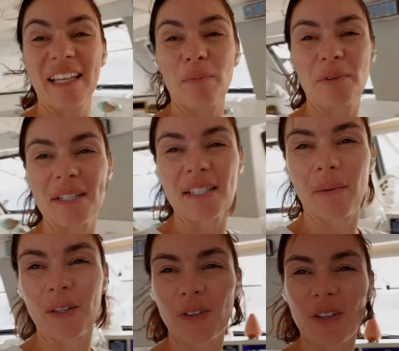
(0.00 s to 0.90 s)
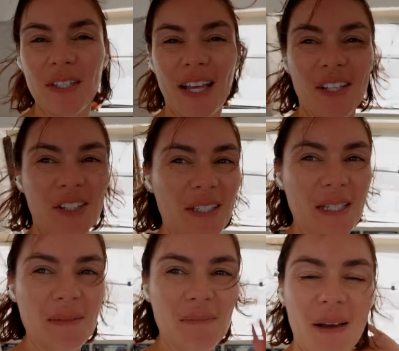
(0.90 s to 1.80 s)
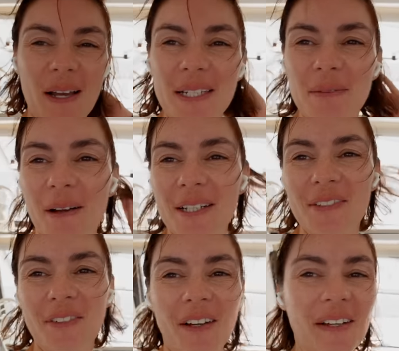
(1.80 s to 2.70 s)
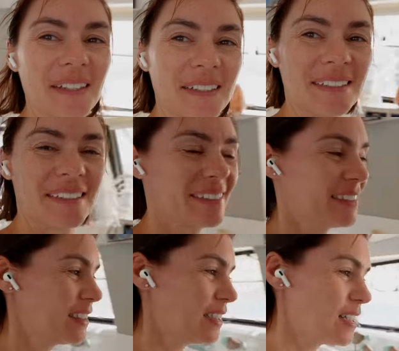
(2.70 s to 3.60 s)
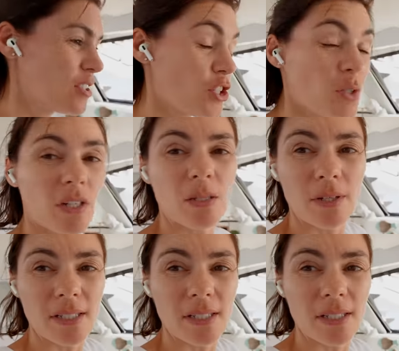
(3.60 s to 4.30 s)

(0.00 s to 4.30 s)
That breeze coming through those hatches is mighty, mighty fine. So I just wanted to point